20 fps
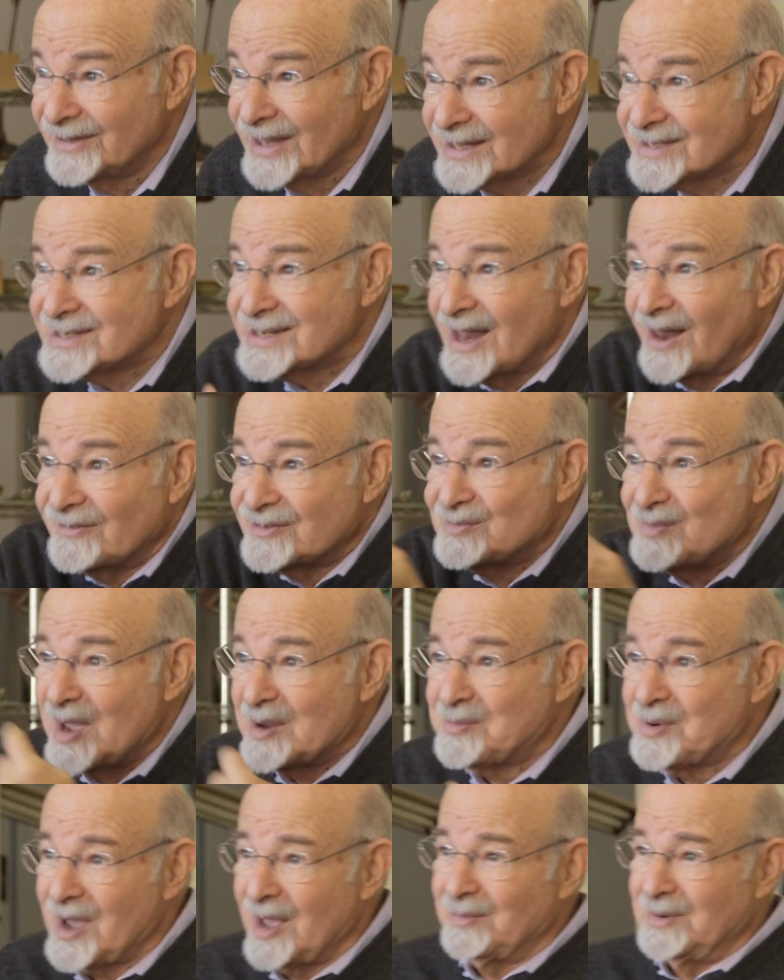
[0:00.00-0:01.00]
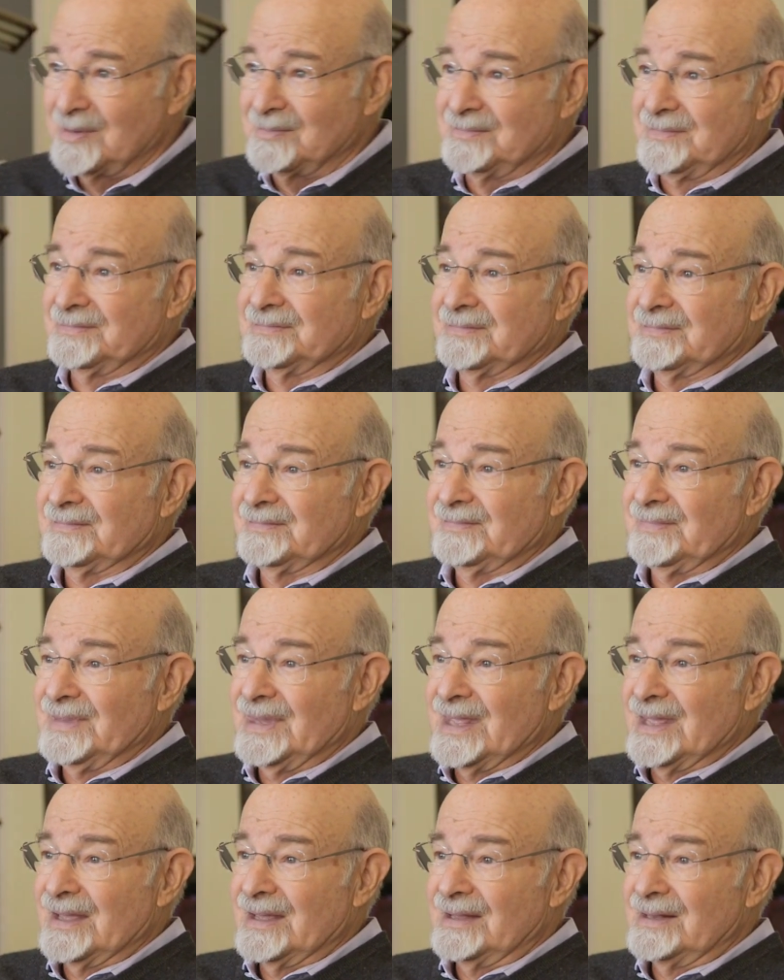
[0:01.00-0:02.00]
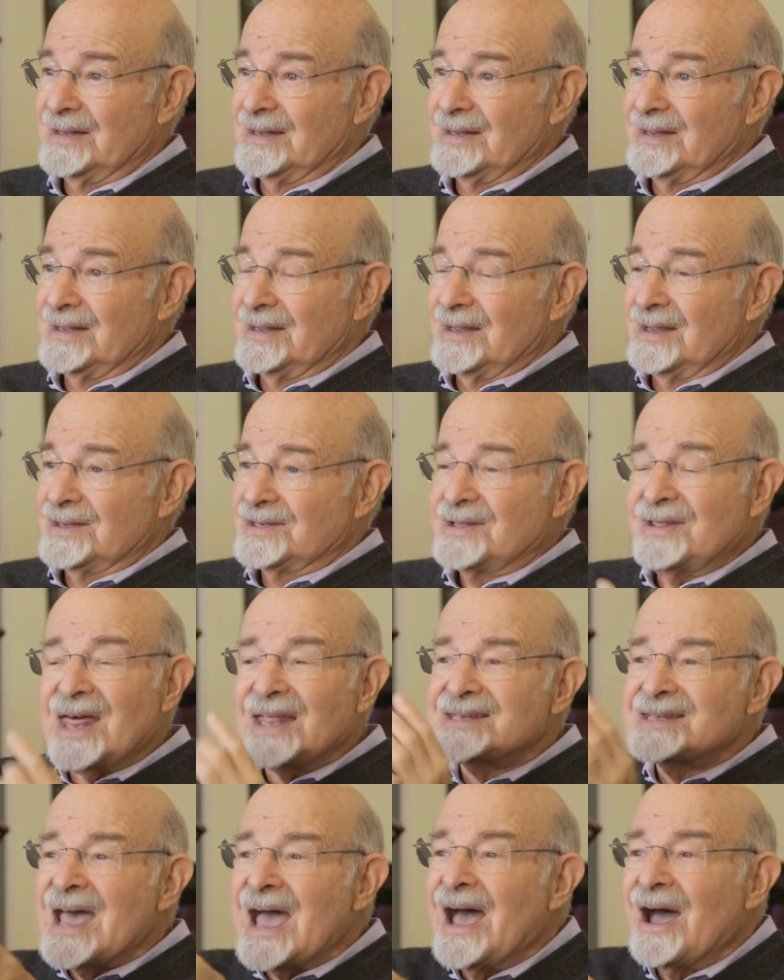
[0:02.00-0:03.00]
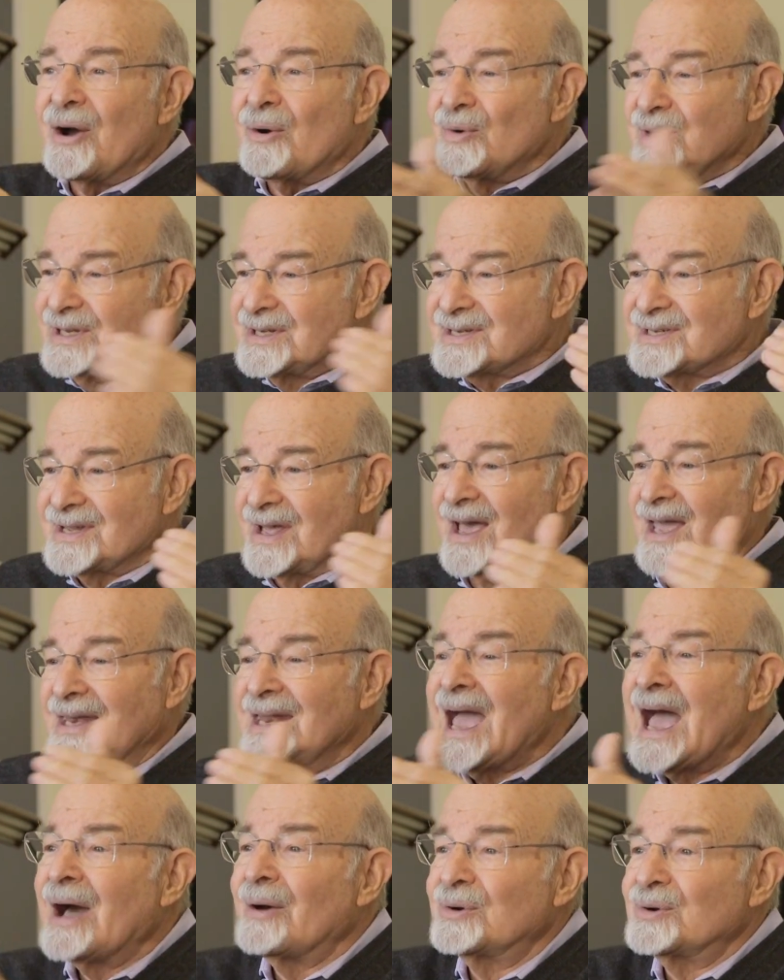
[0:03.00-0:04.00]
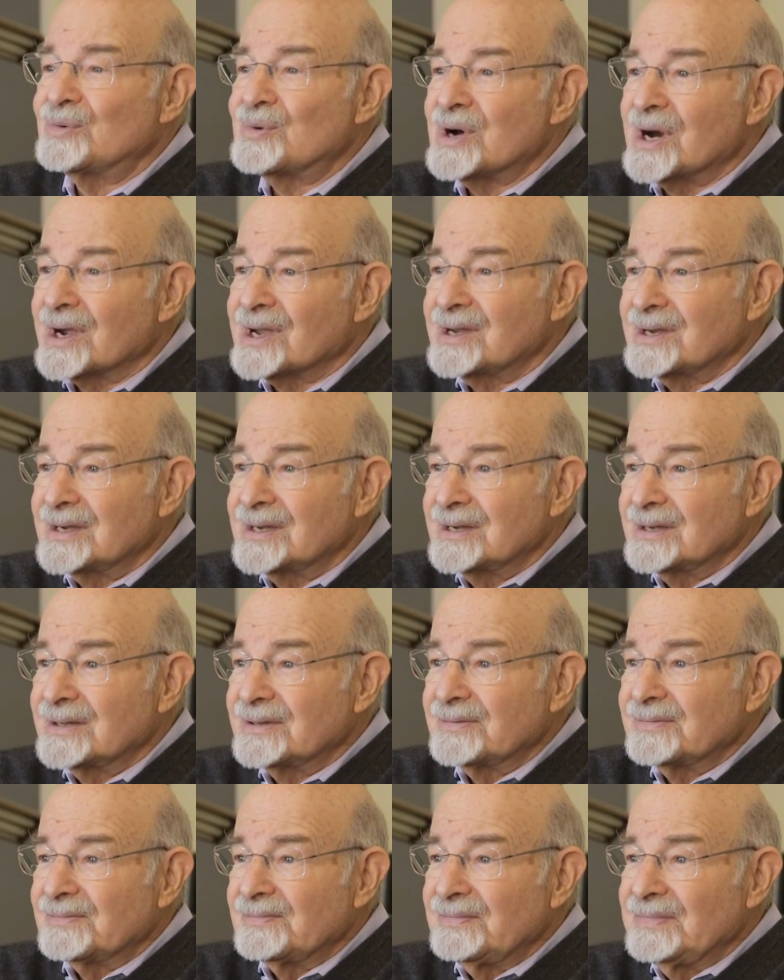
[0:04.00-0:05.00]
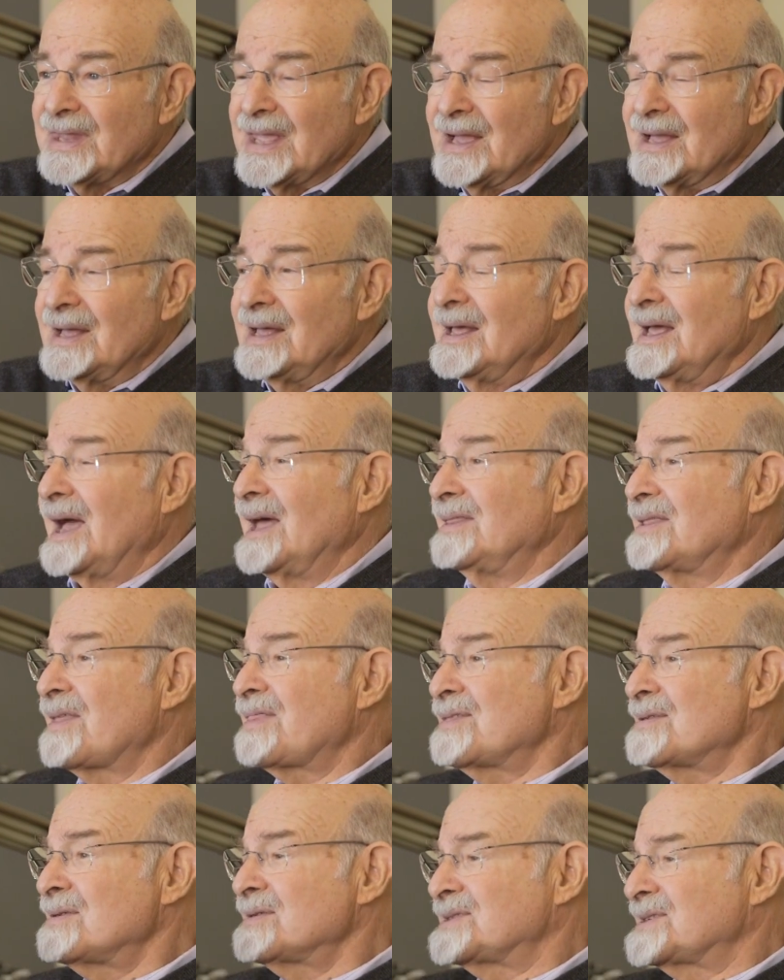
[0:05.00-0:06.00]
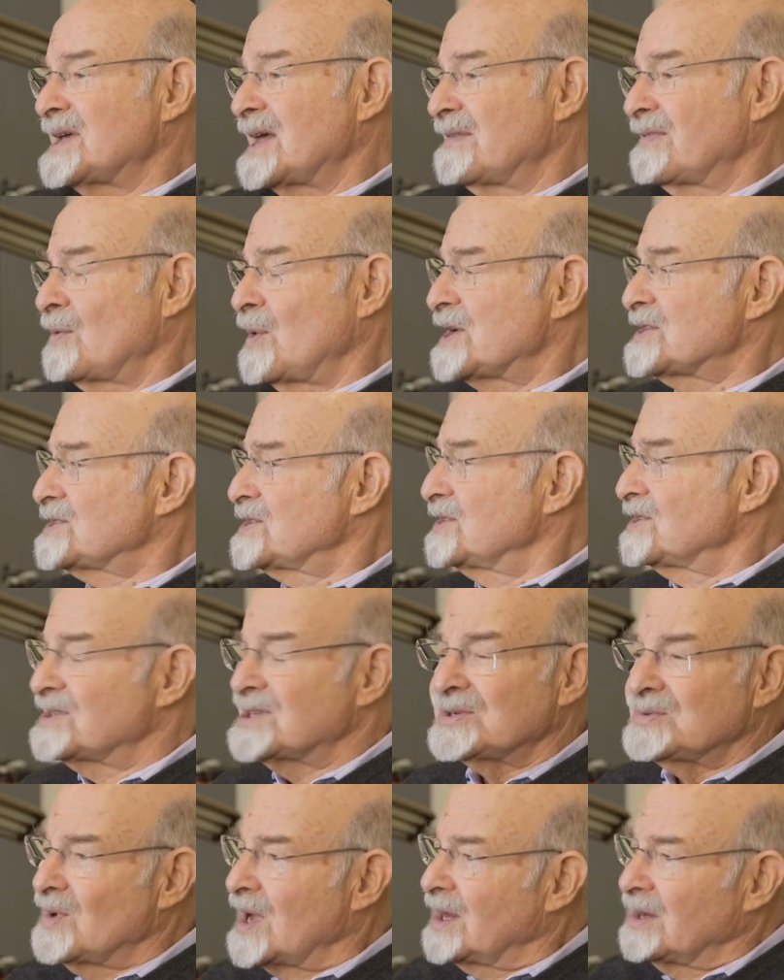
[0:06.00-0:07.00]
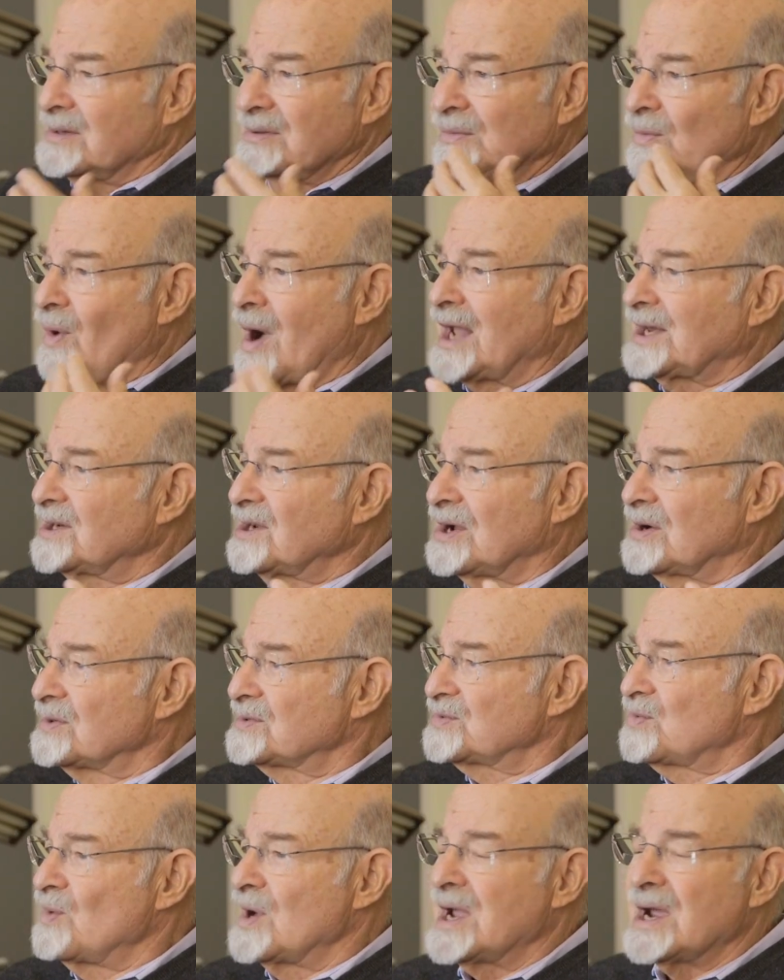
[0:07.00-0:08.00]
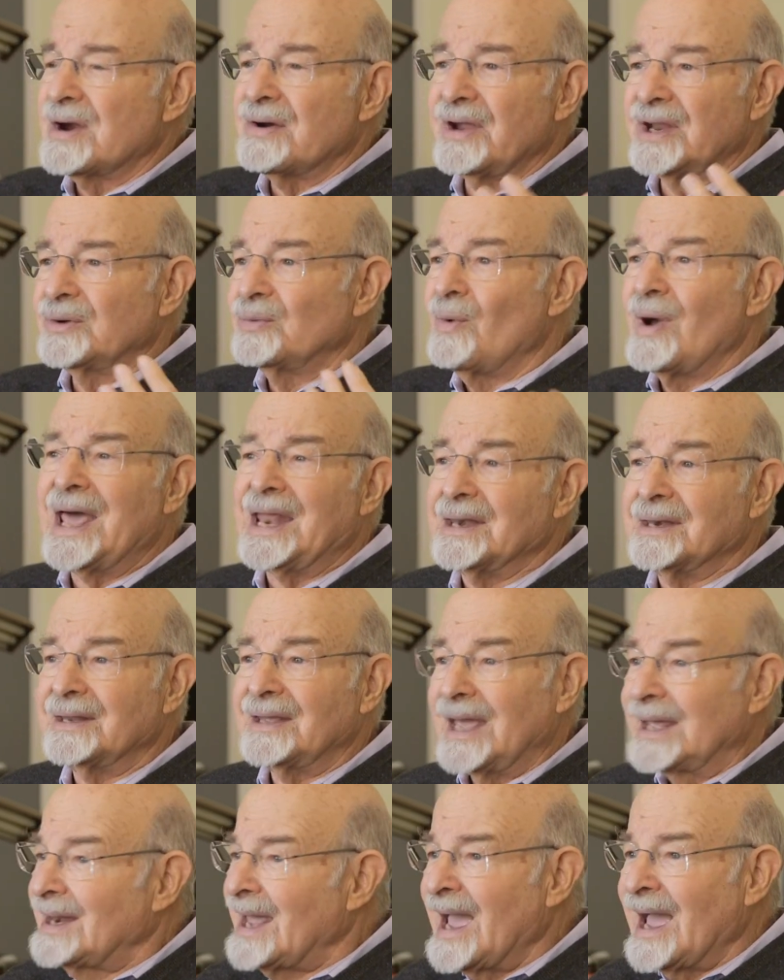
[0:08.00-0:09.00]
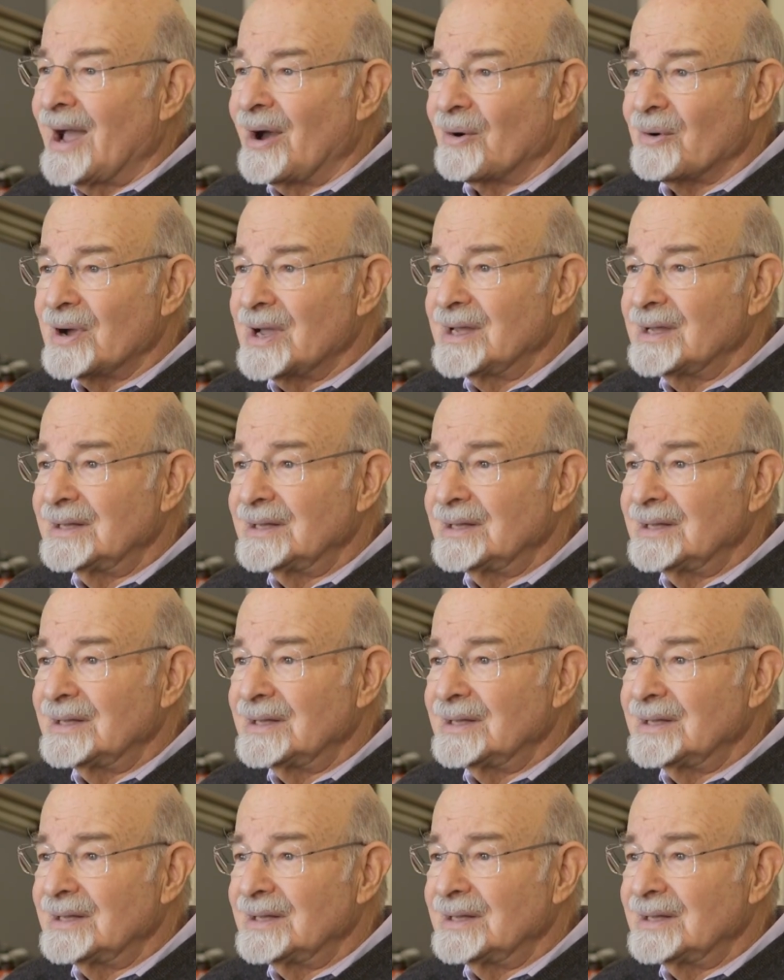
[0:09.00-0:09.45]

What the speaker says: that solves my problem. So that's how we design how to work. And the third set of questions is, well, what goes where and when and how?